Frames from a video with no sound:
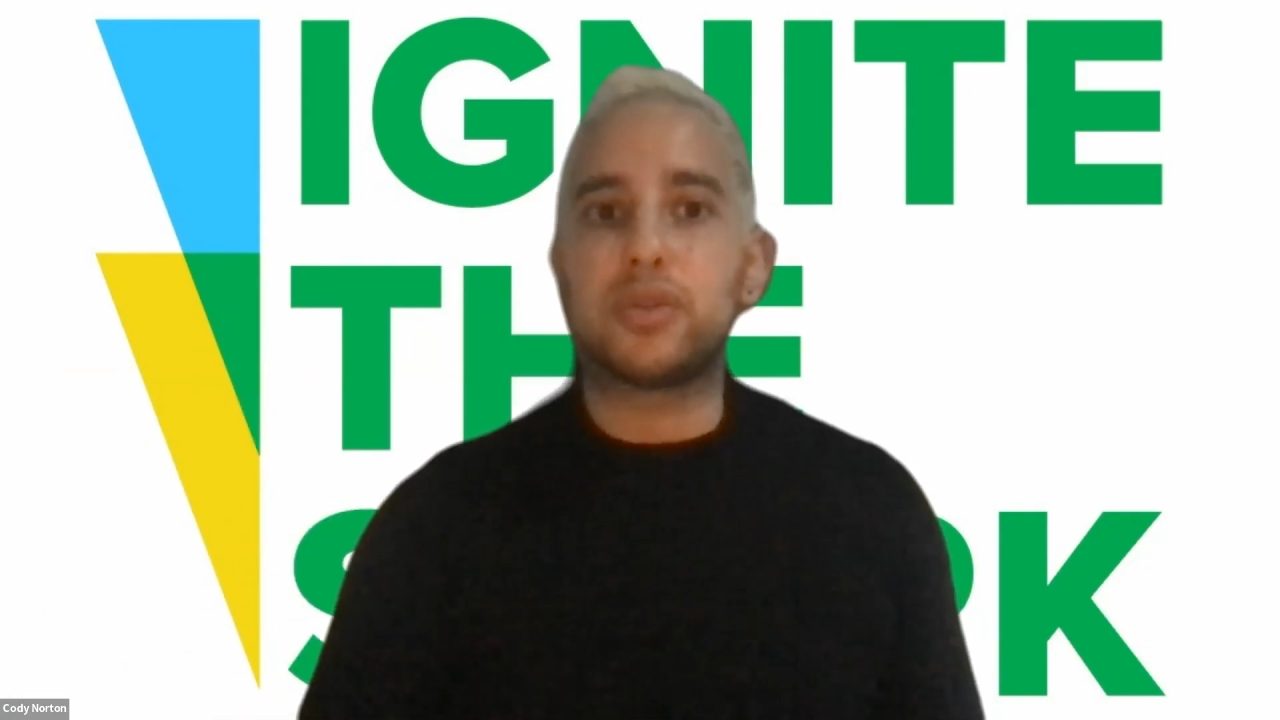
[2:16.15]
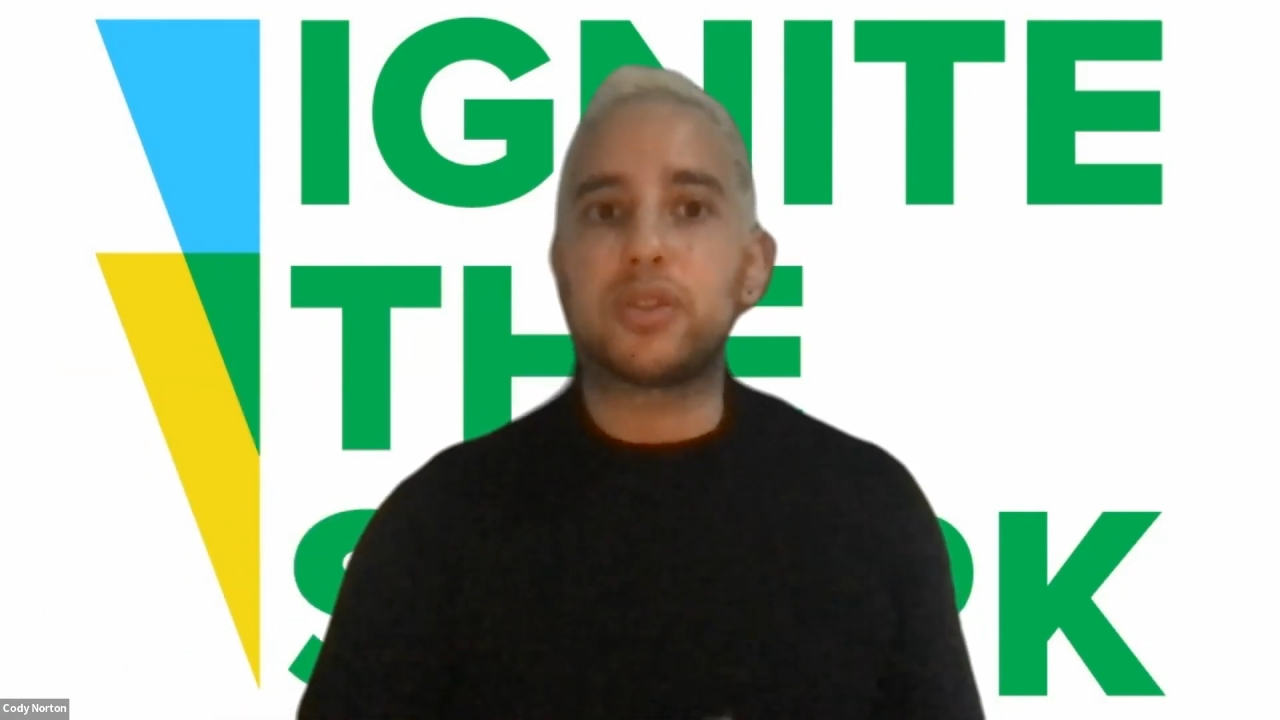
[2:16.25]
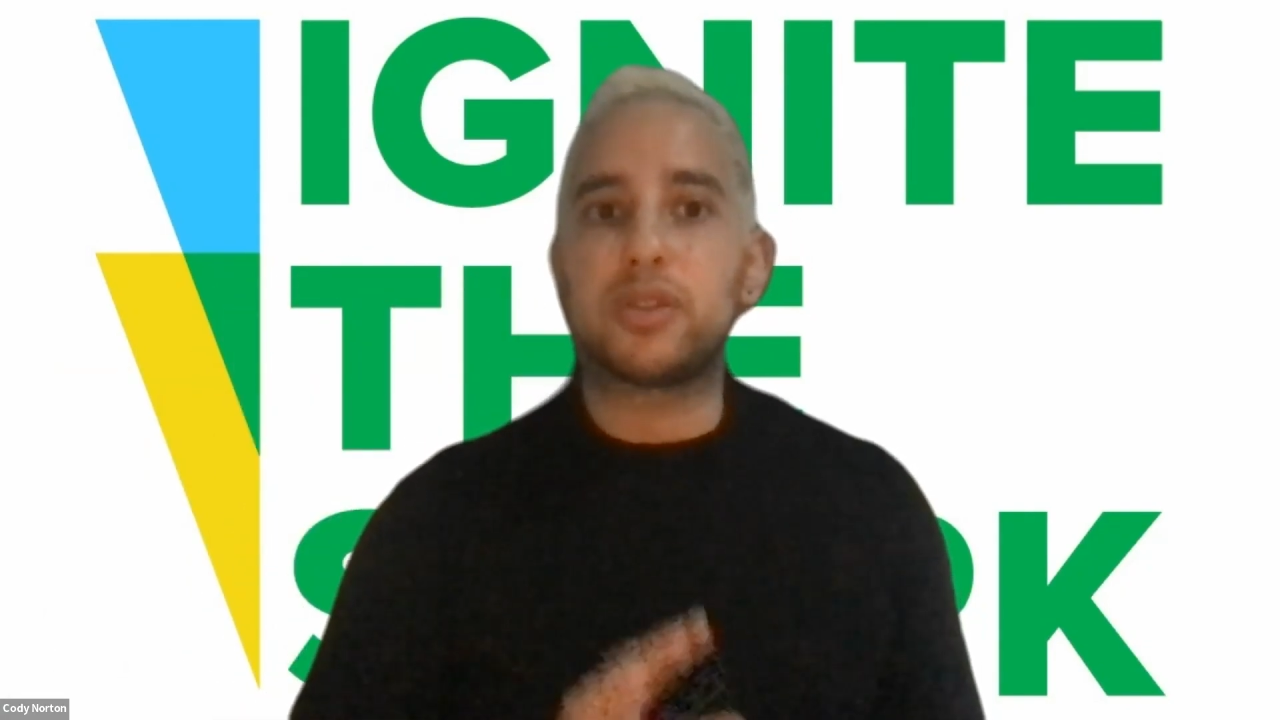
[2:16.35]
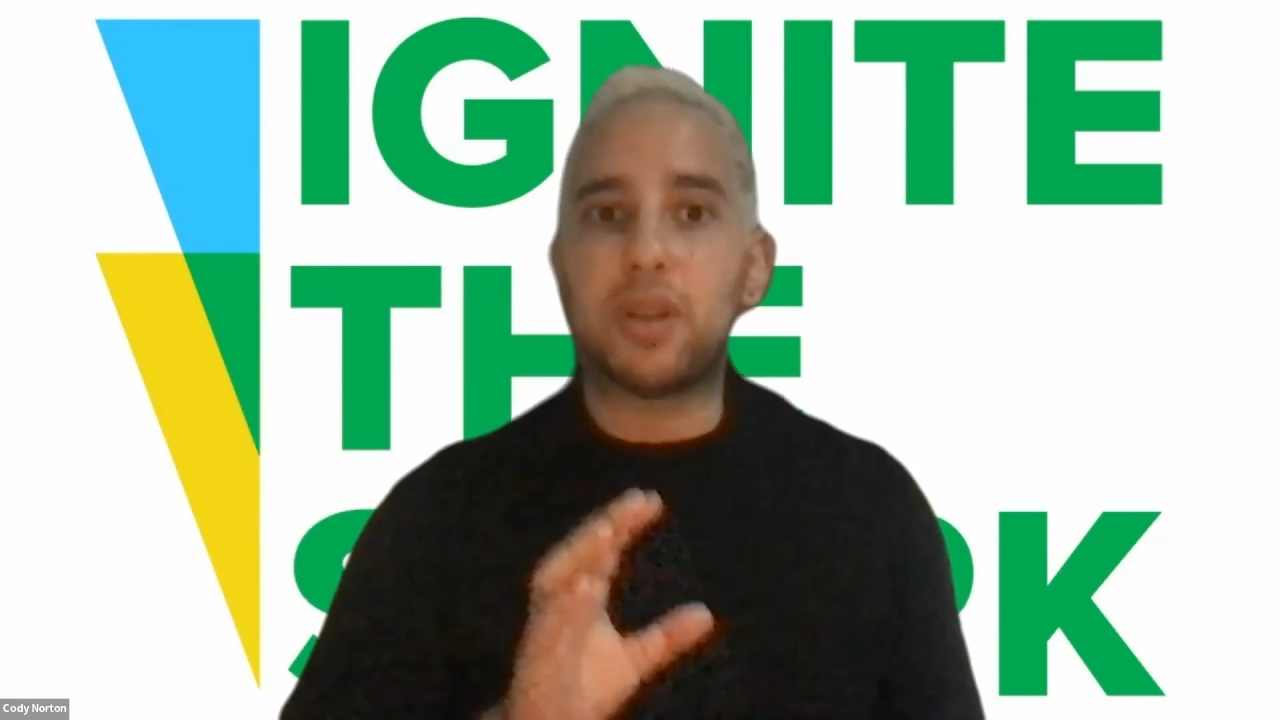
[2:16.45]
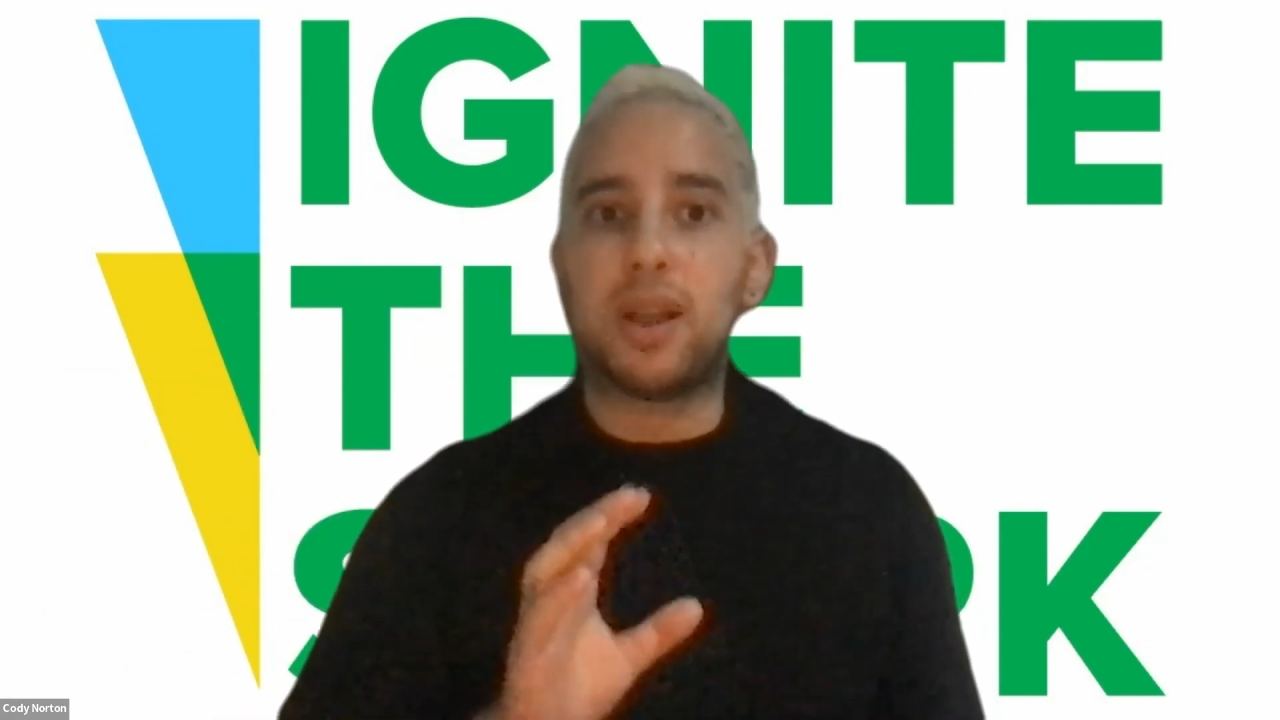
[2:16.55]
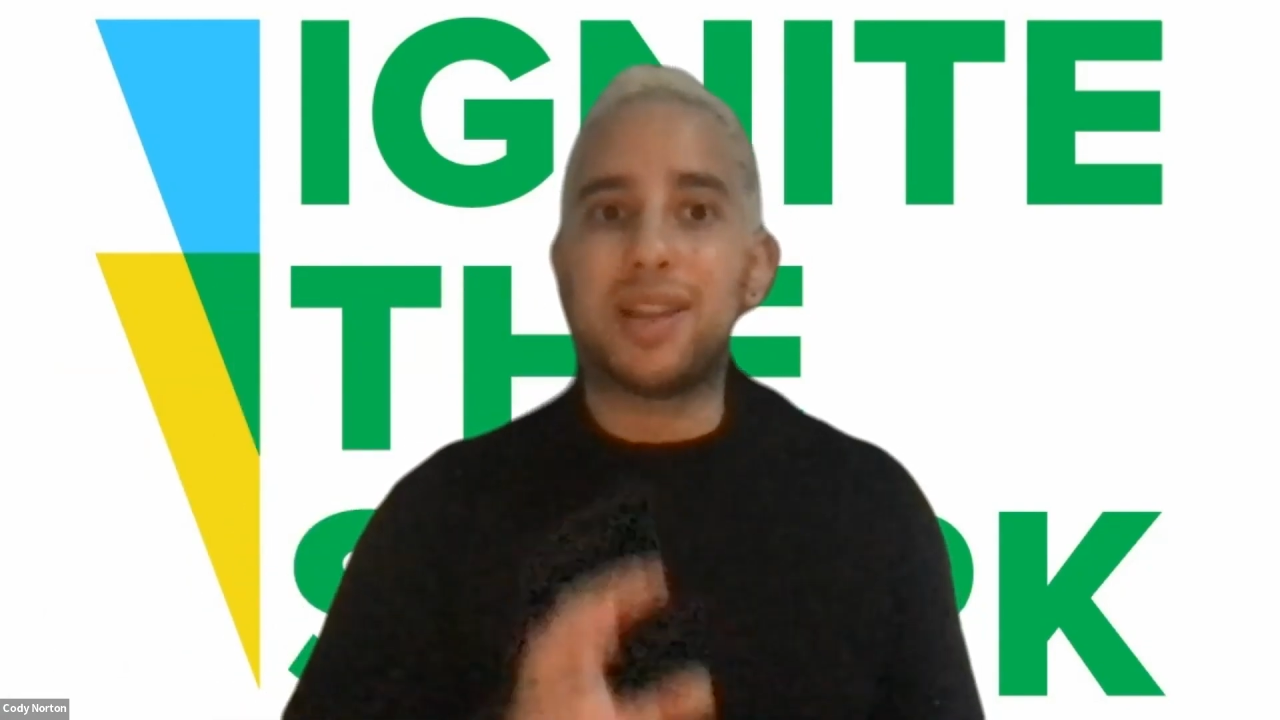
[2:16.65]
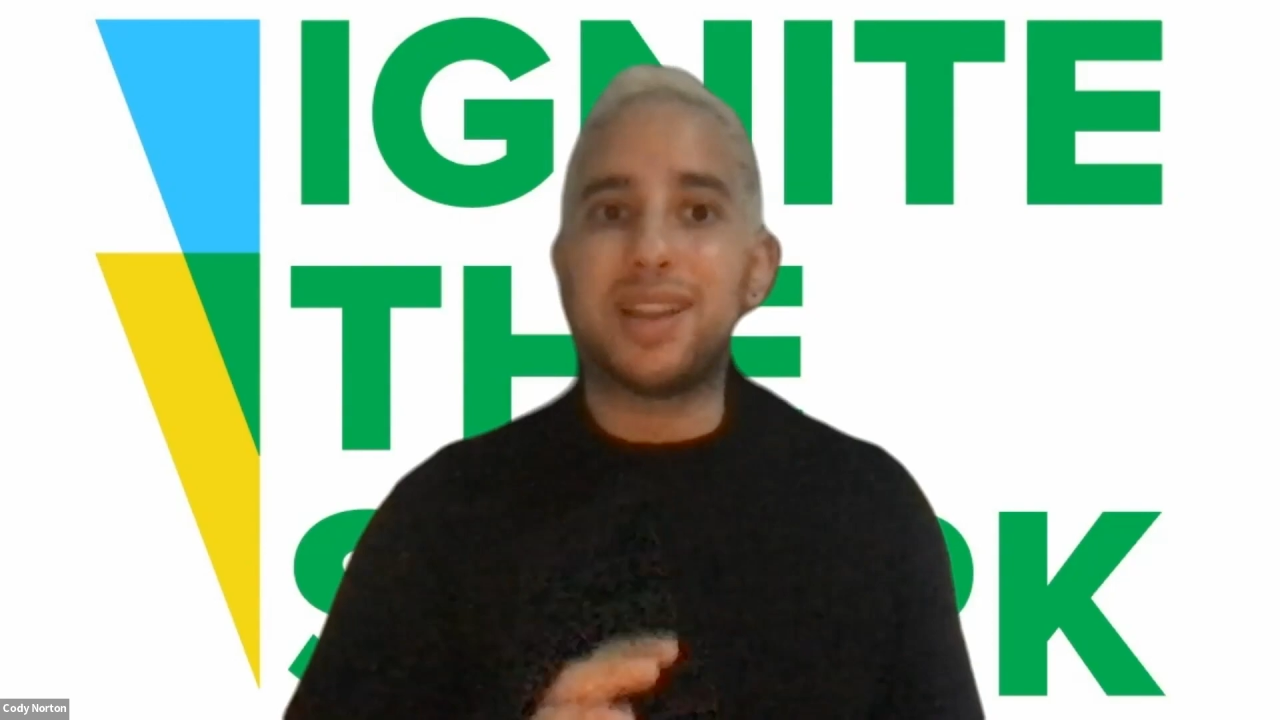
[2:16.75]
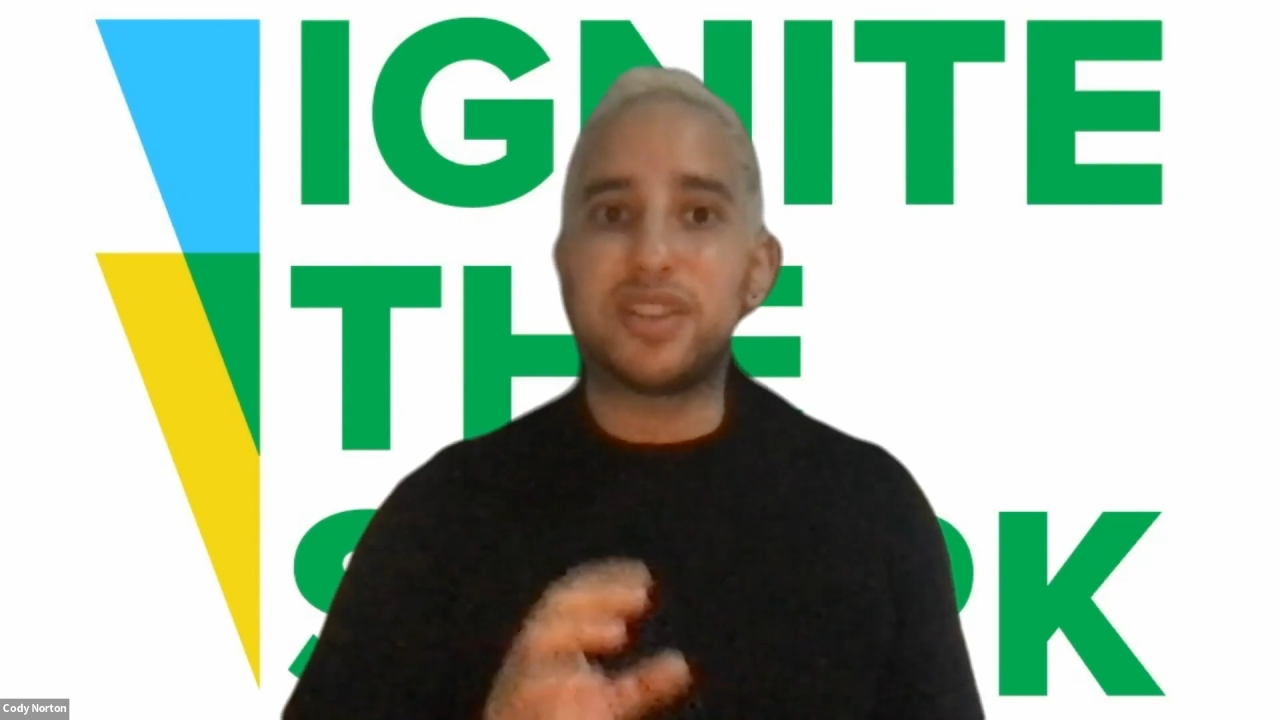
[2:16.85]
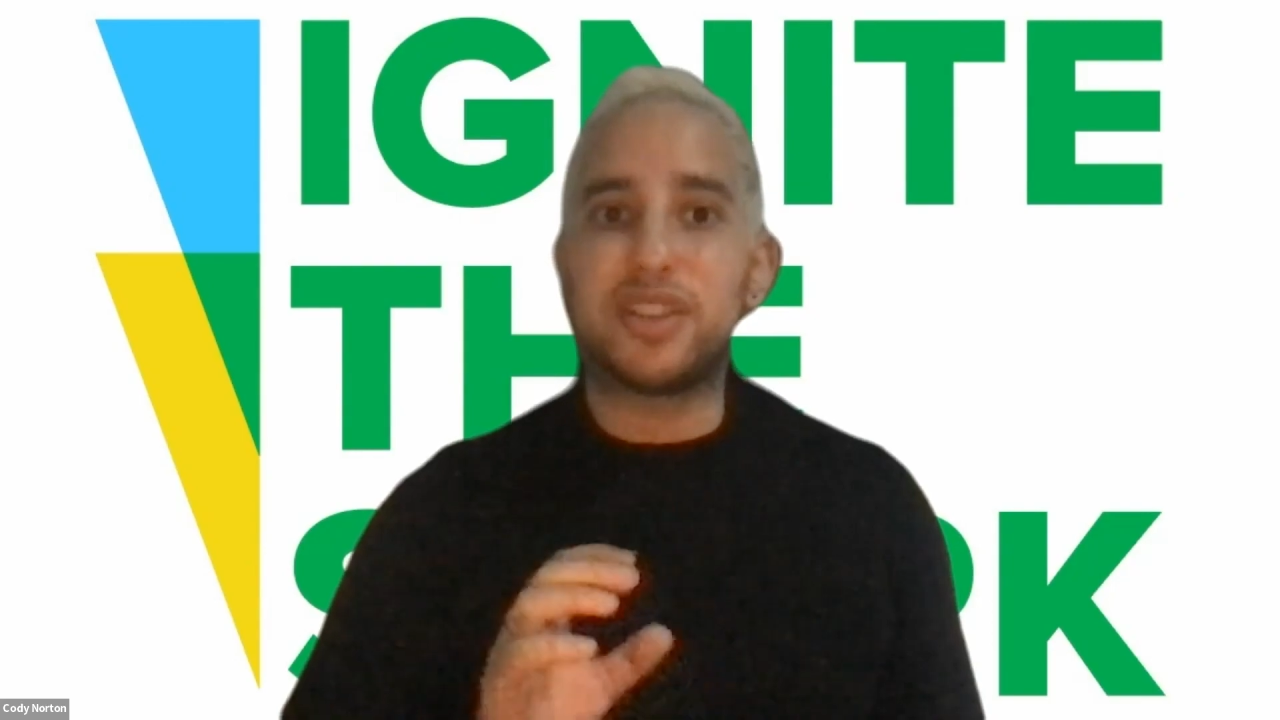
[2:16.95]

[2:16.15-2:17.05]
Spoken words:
So there's a lot that has